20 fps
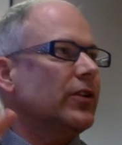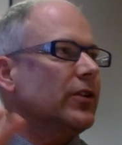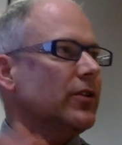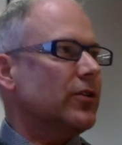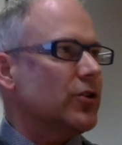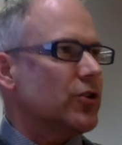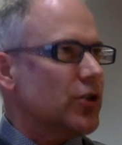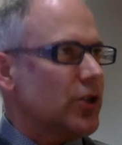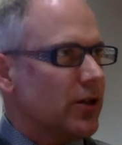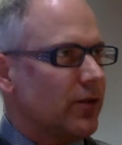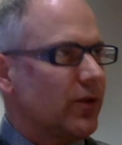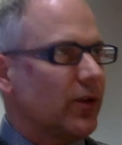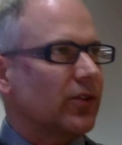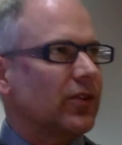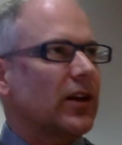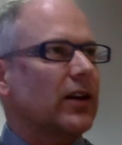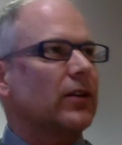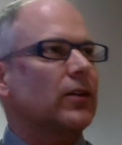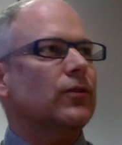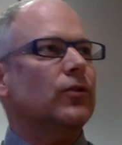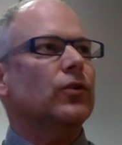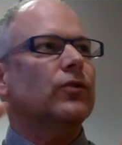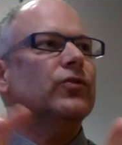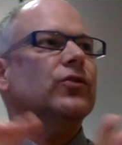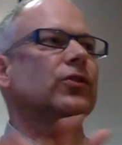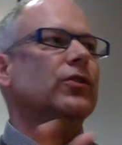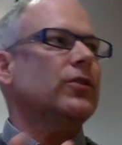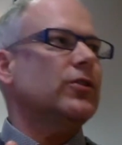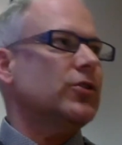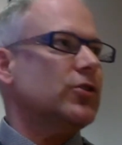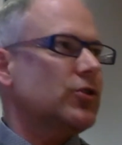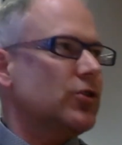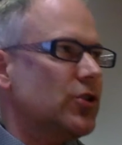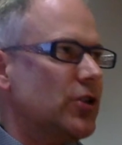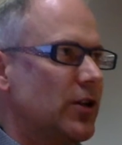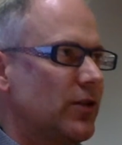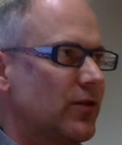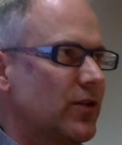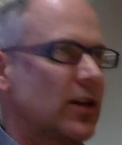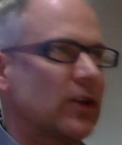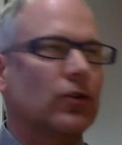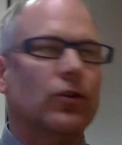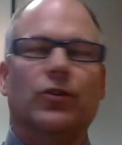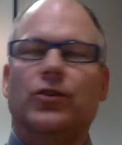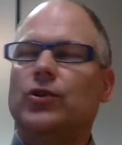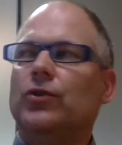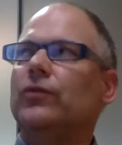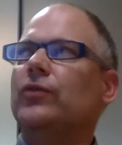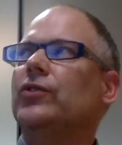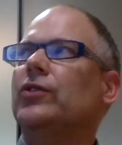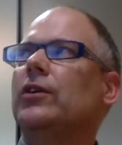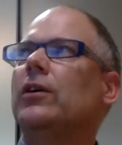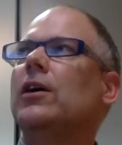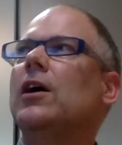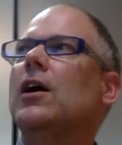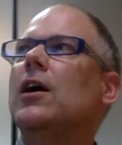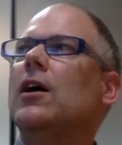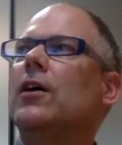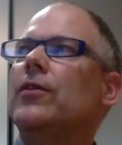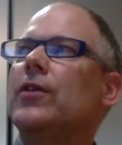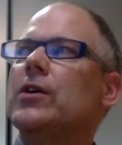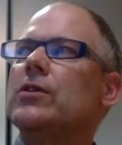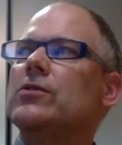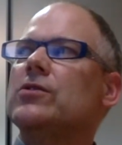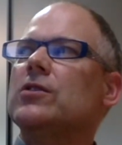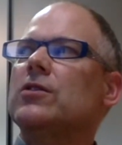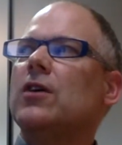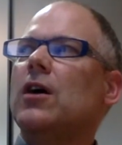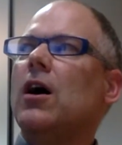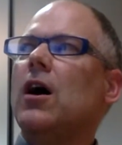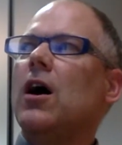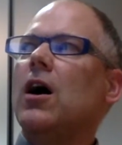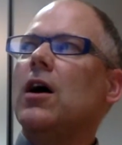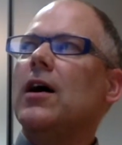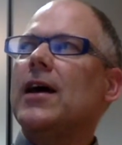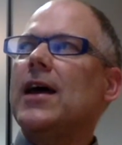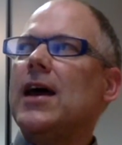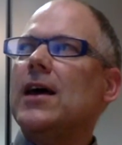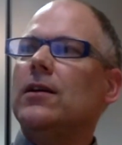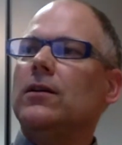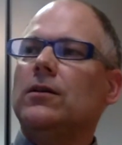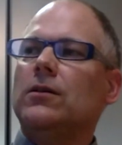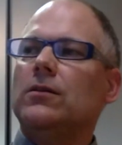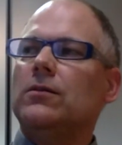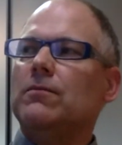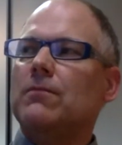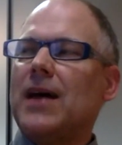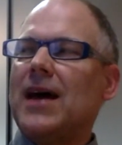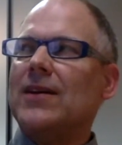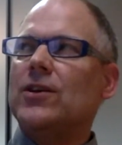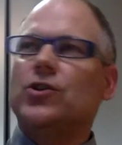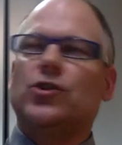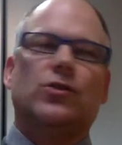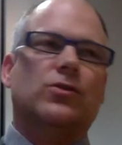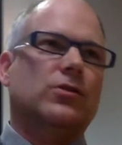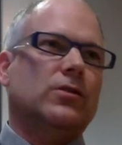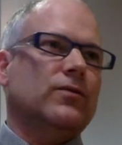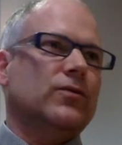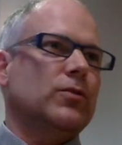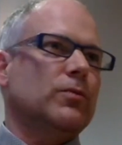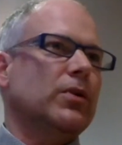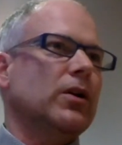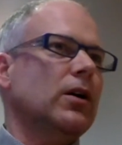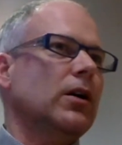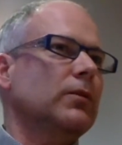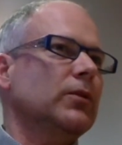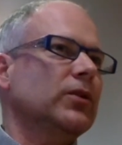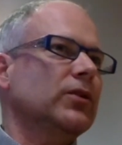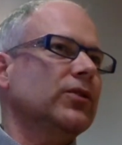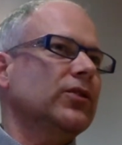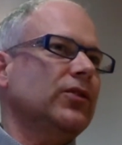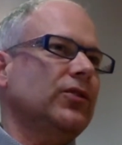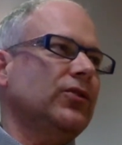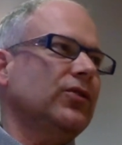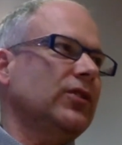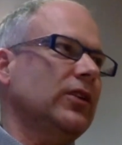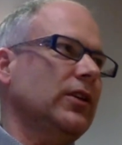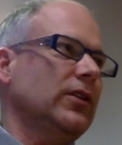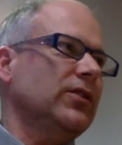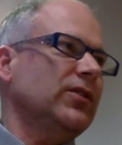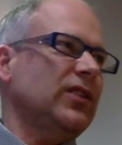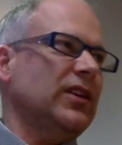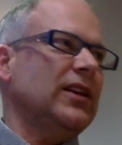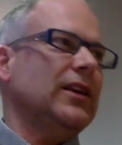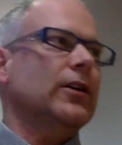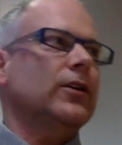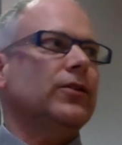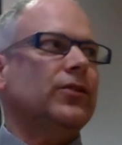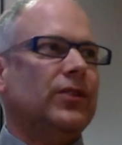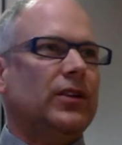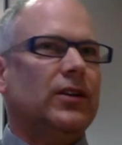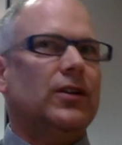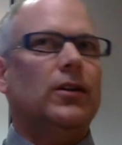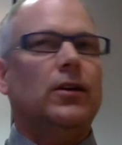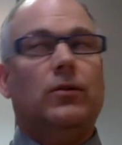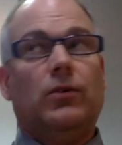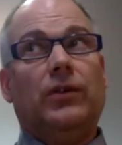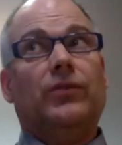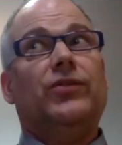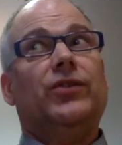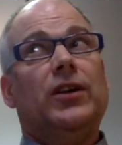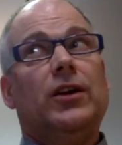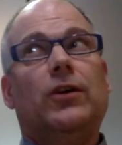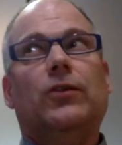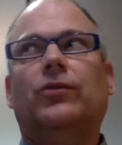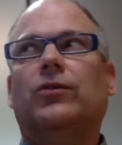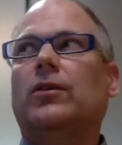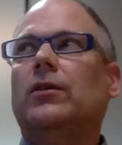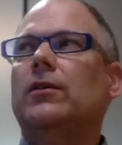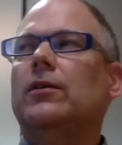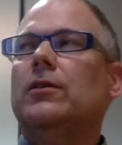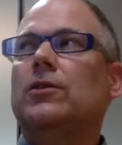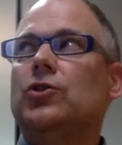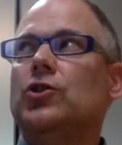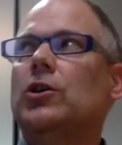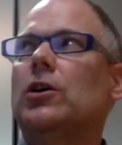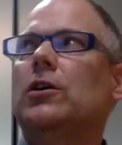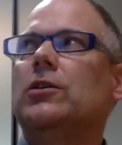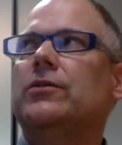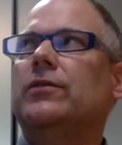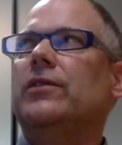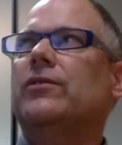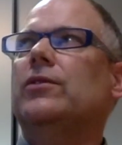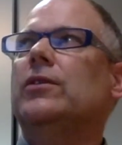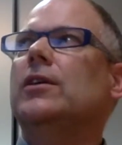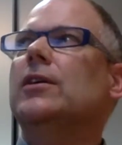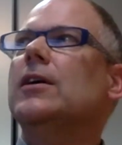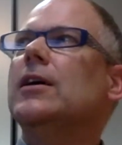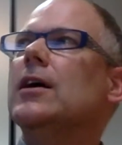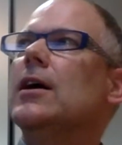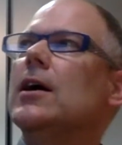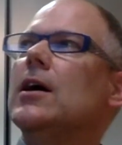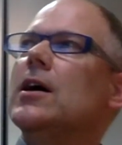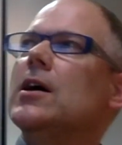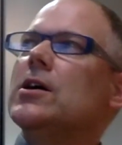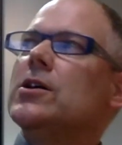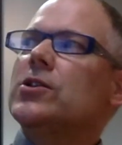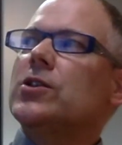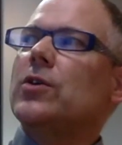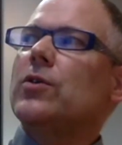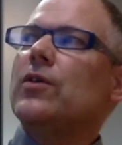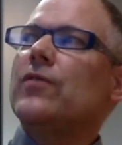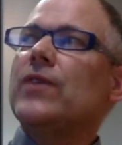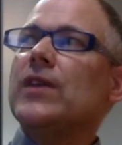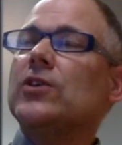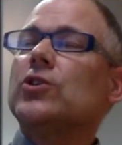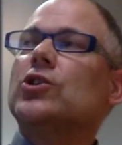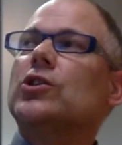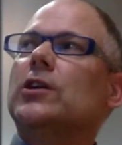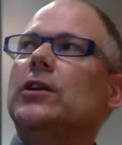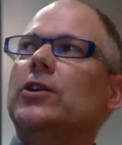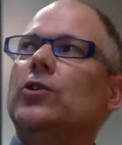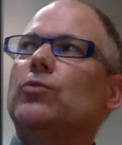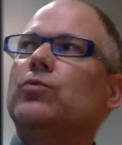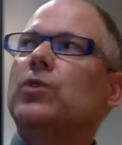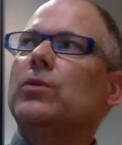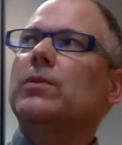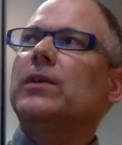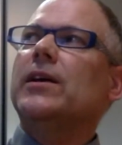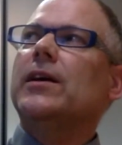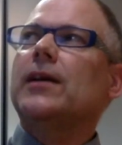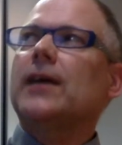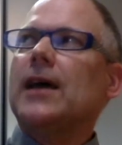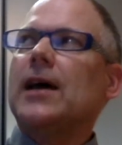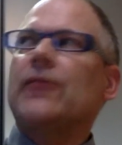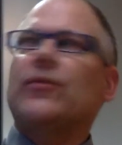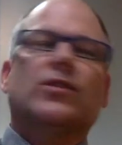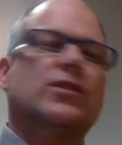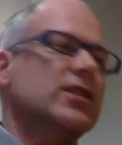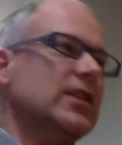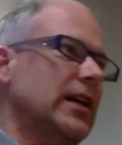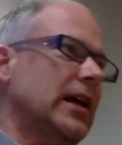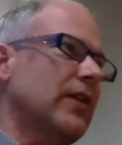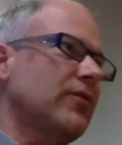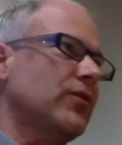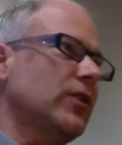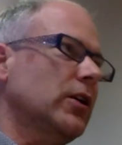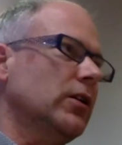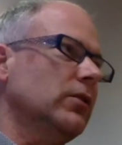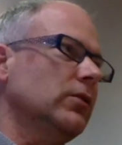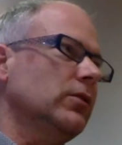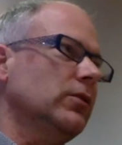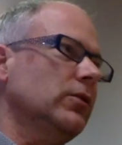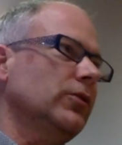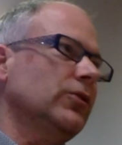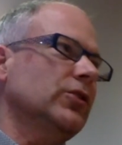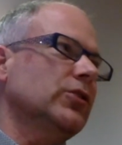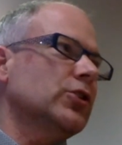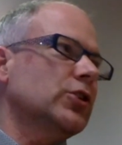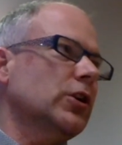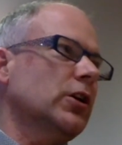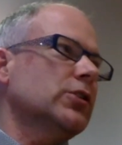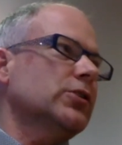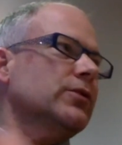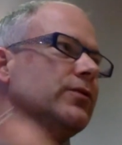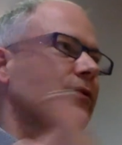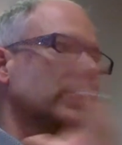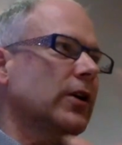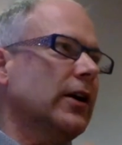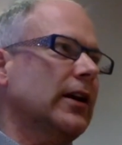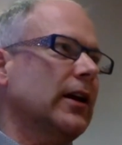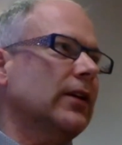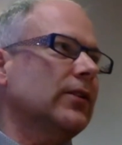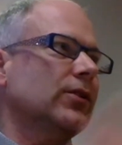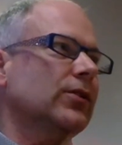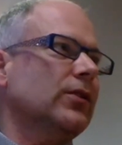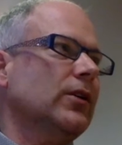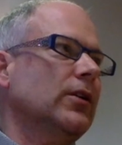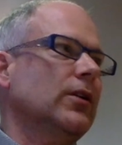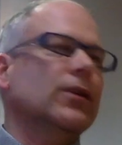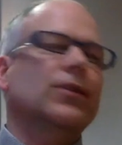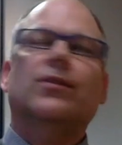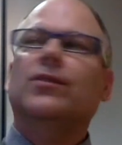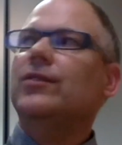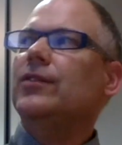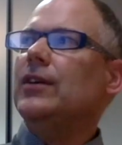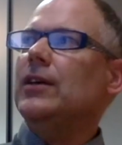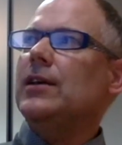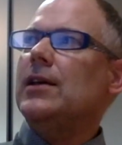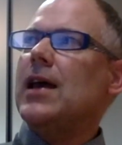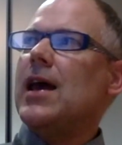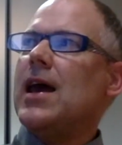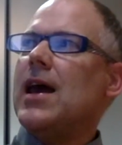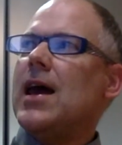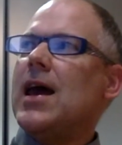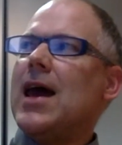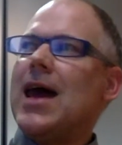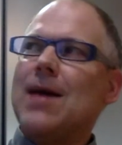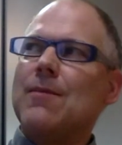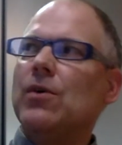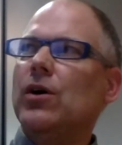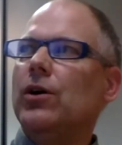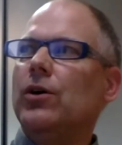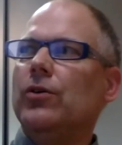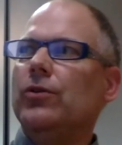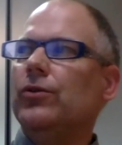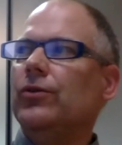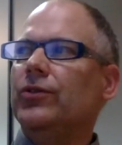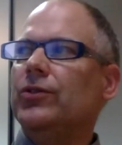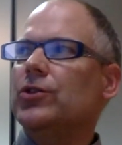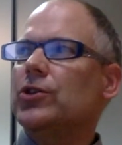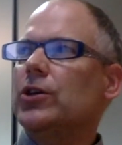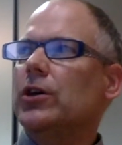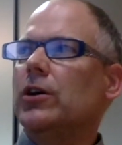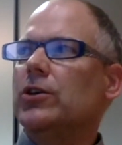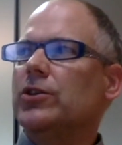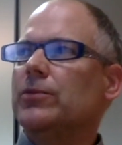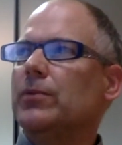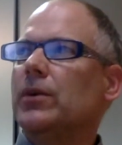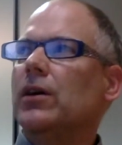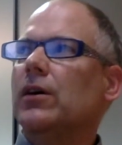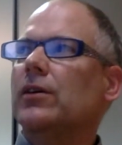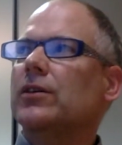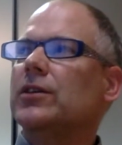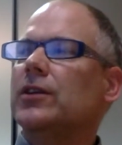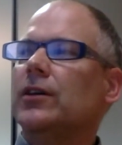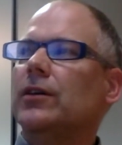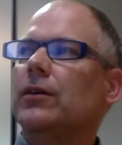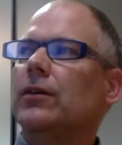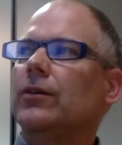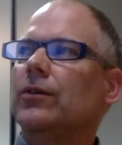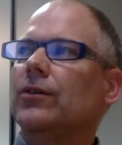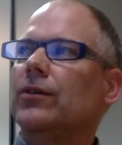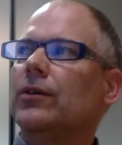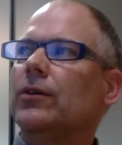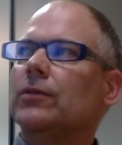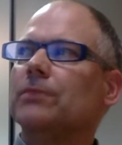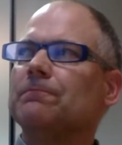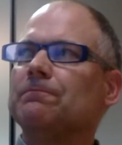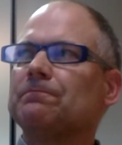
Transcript: the Chief Executive Officer, the Chief Technology Officer. Those are the high-end managers of departments. You see CEO, CTO, well, CEO's in charge of everything. So eventually you're probably going to have a CFO who's in charge of finance and a CMO who's in charge of marketing and so